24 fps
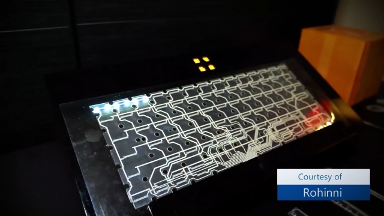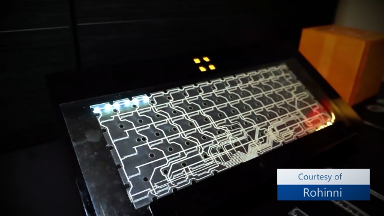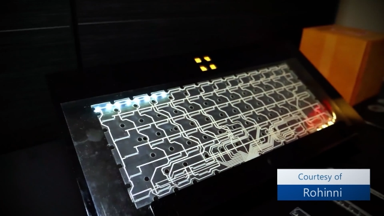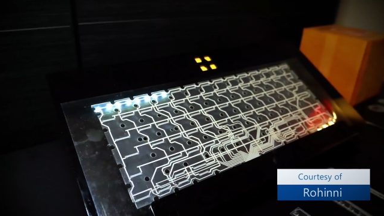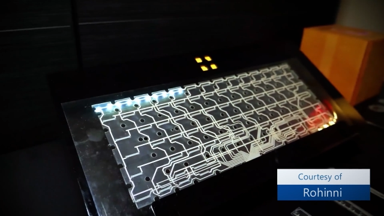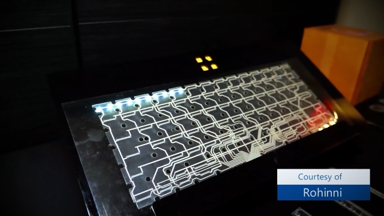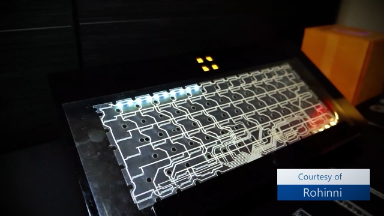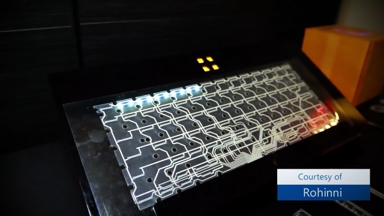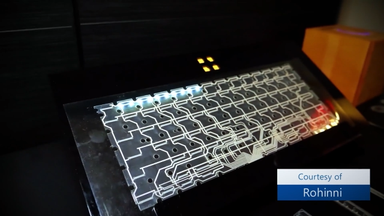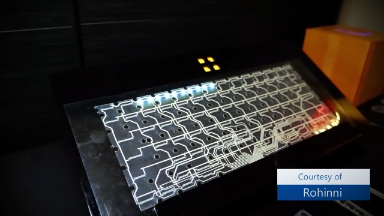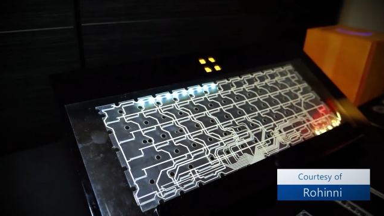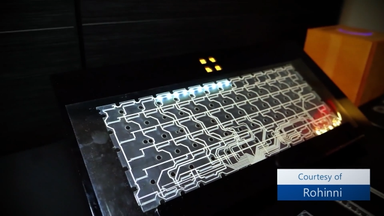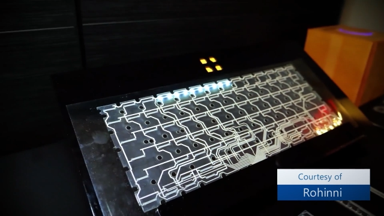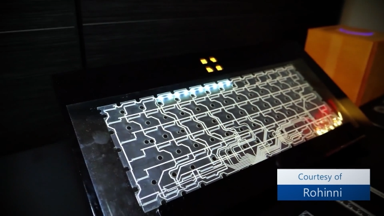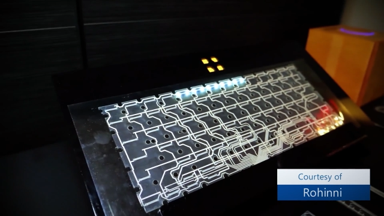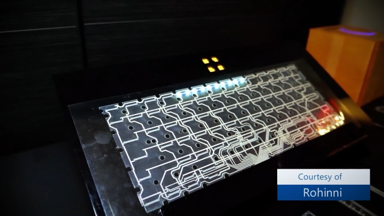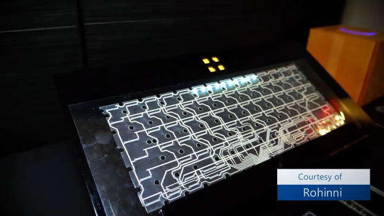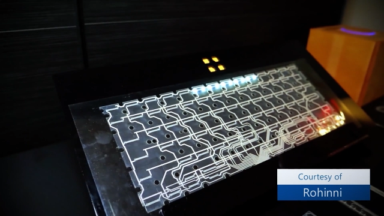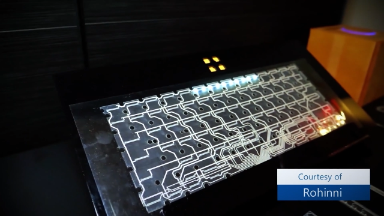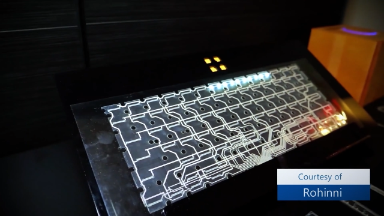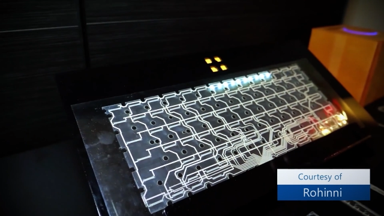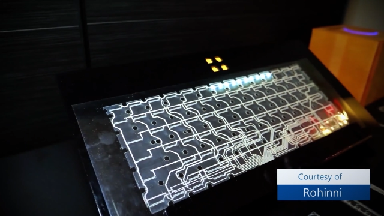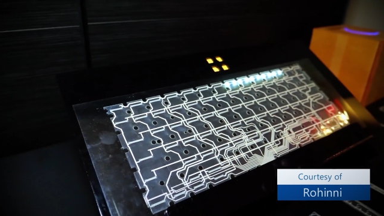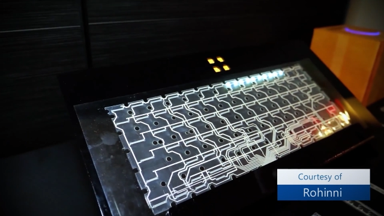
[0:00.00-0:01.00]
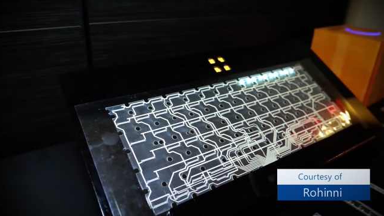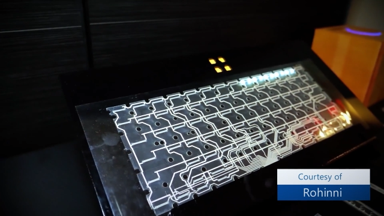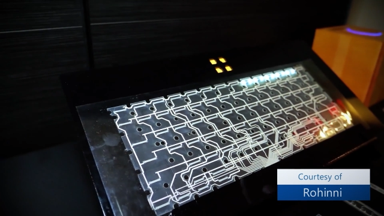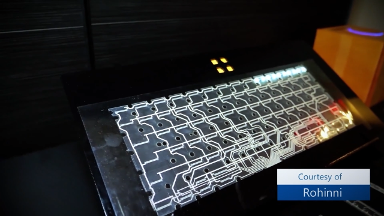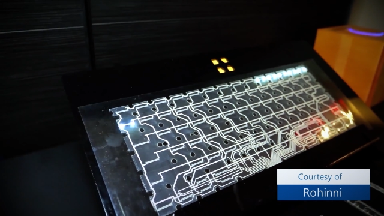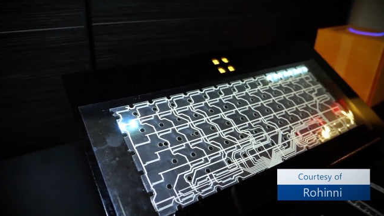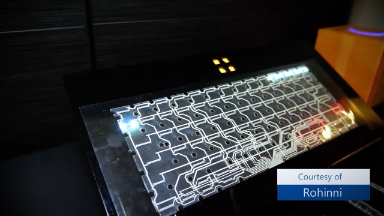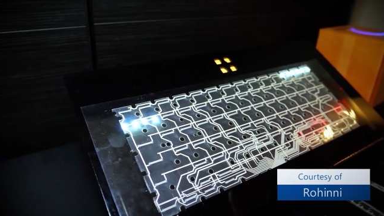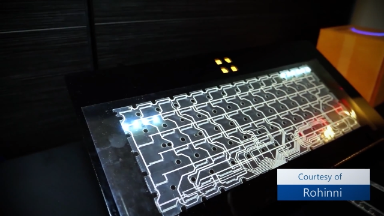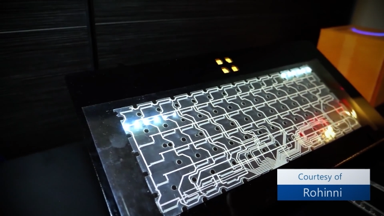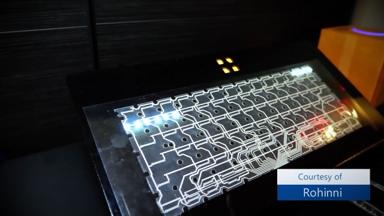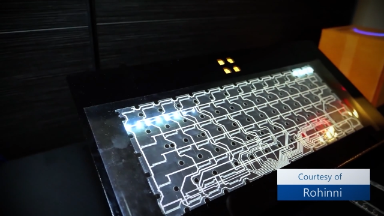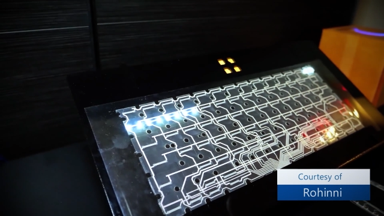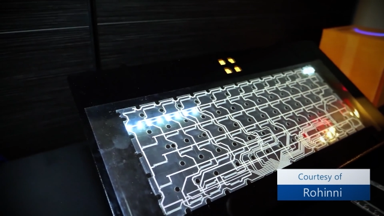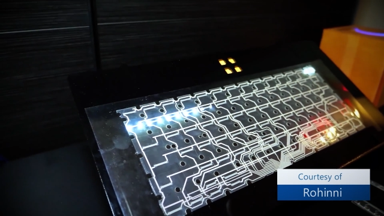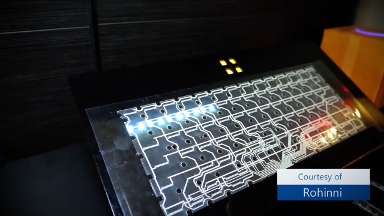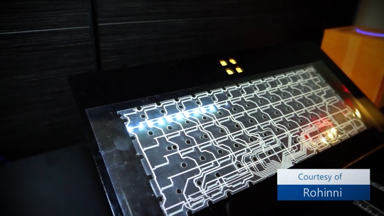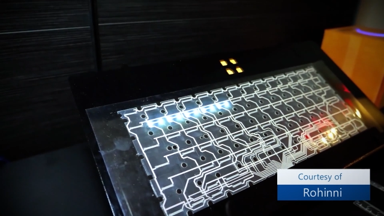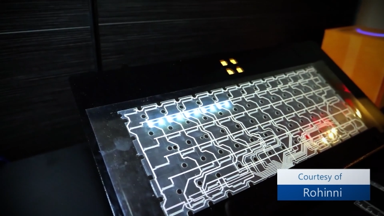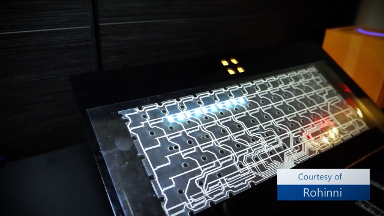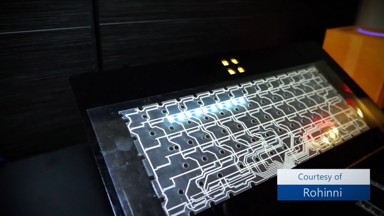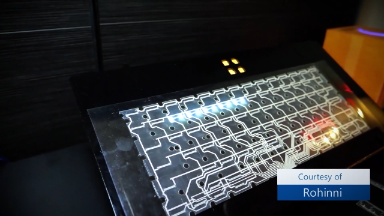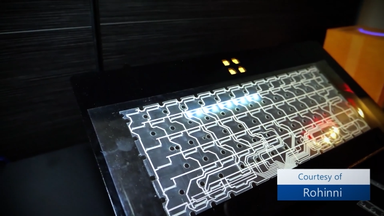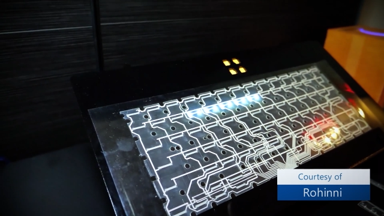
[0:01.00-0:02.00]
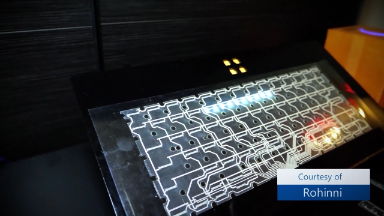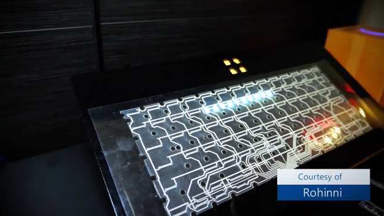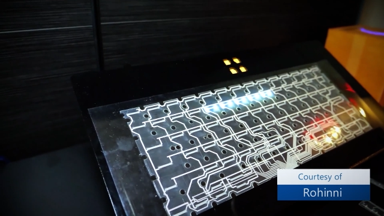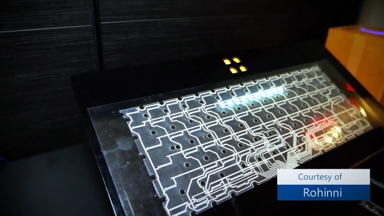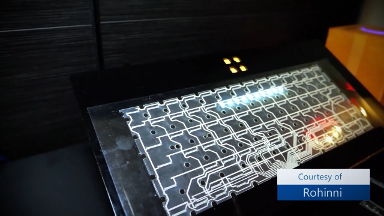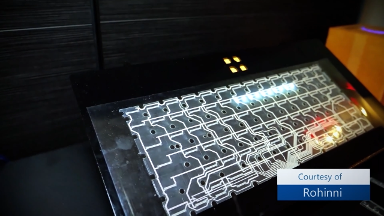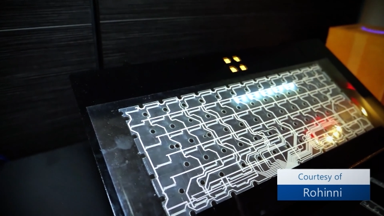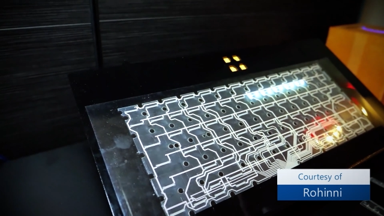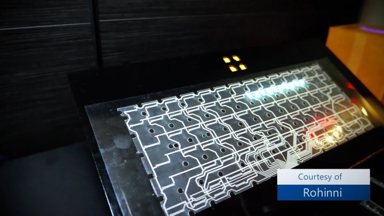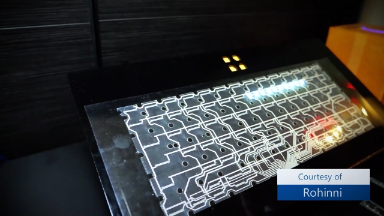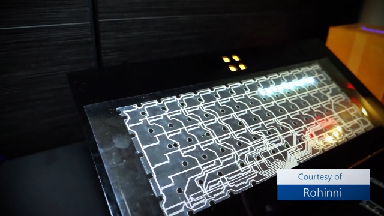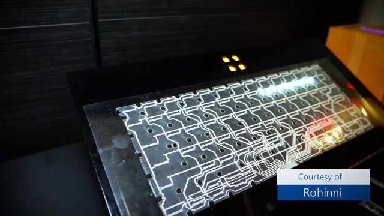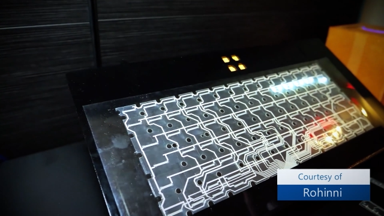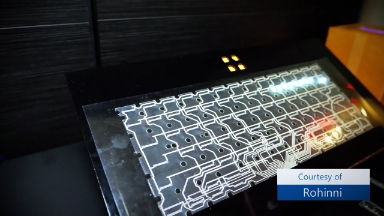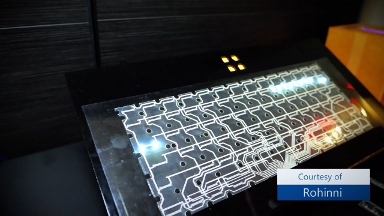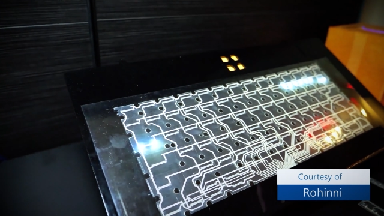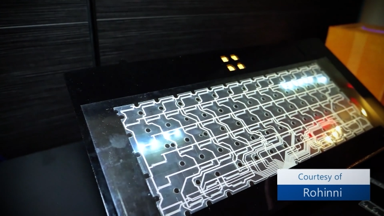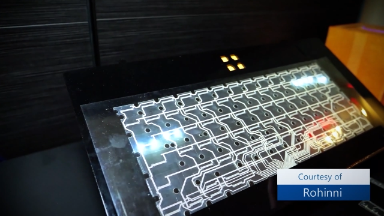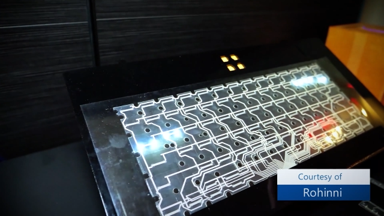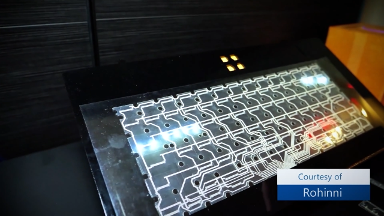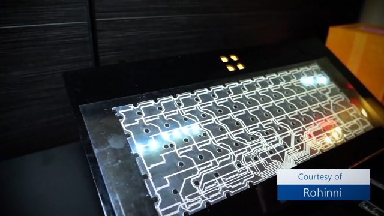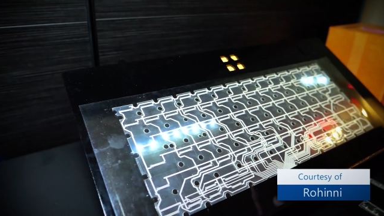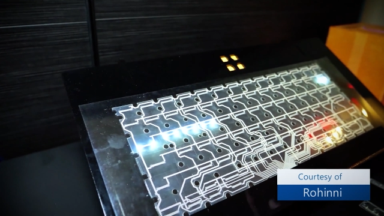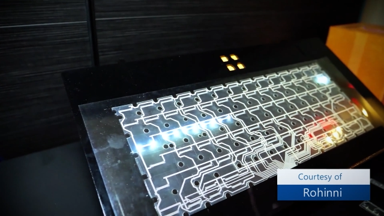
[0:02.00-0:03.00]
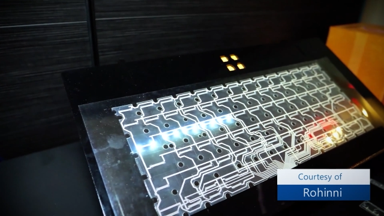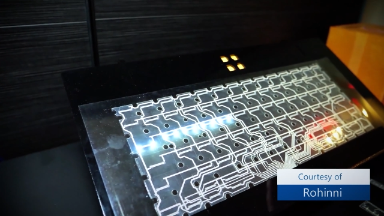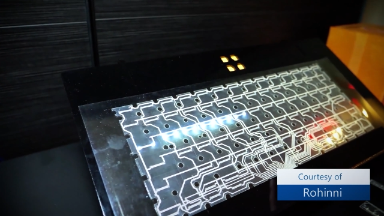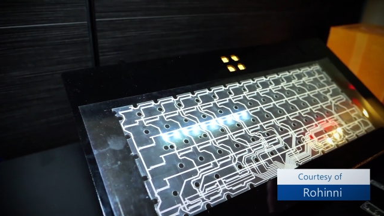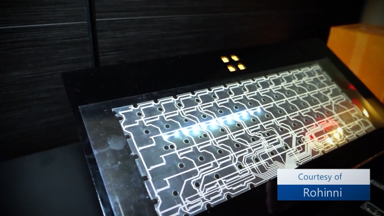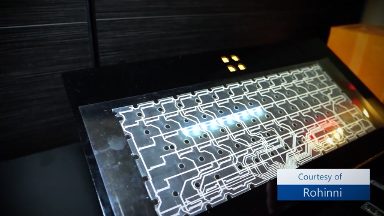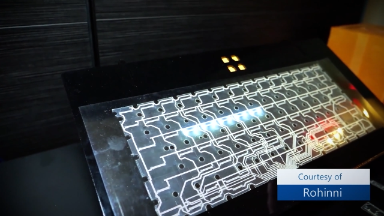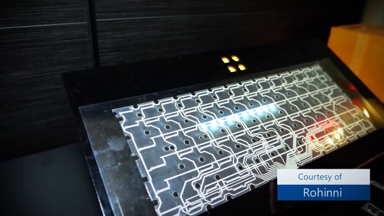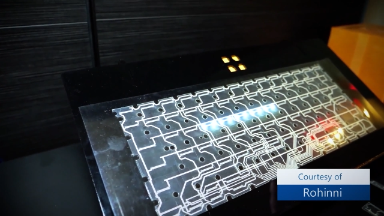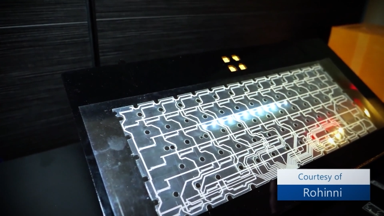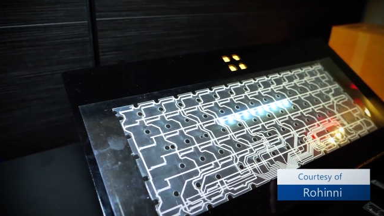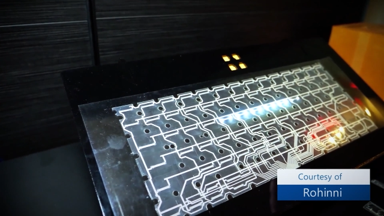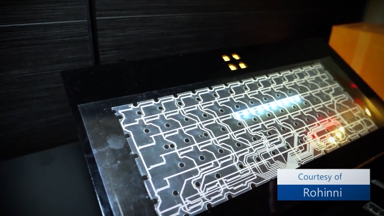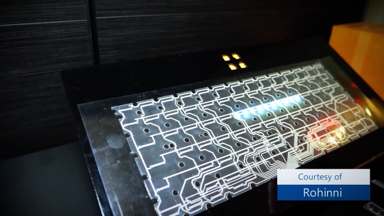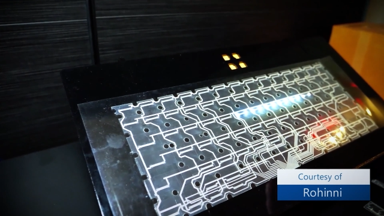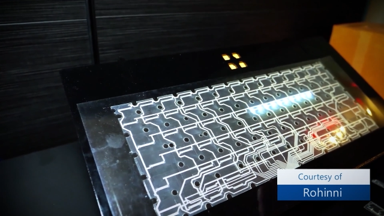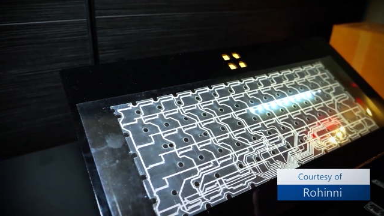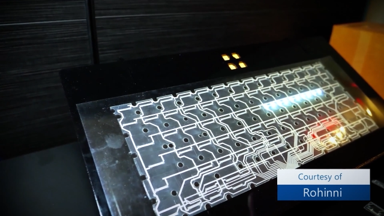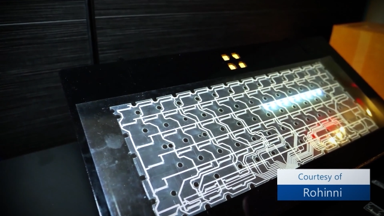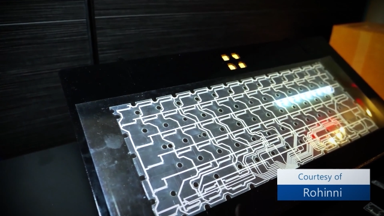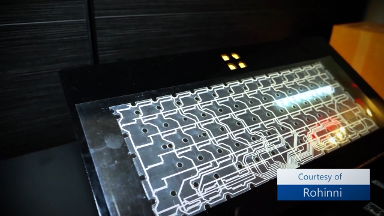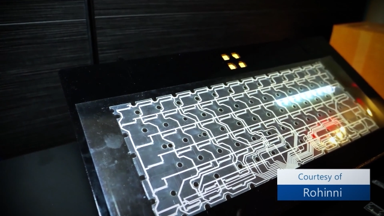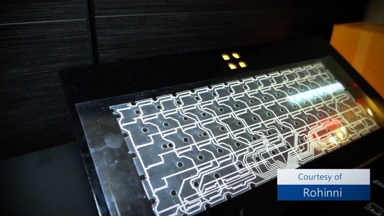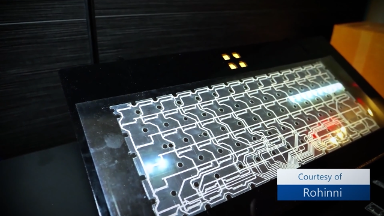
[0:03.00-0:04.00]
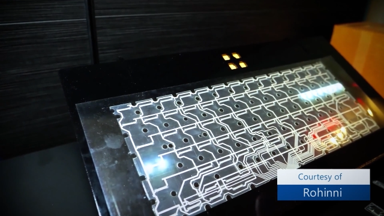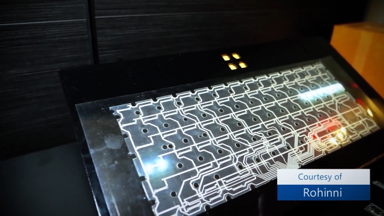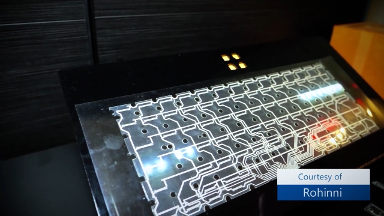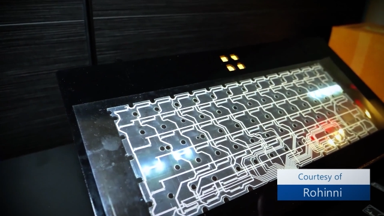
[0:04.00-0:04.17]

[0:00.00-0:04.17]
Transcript: Nobody's mouth can be seen.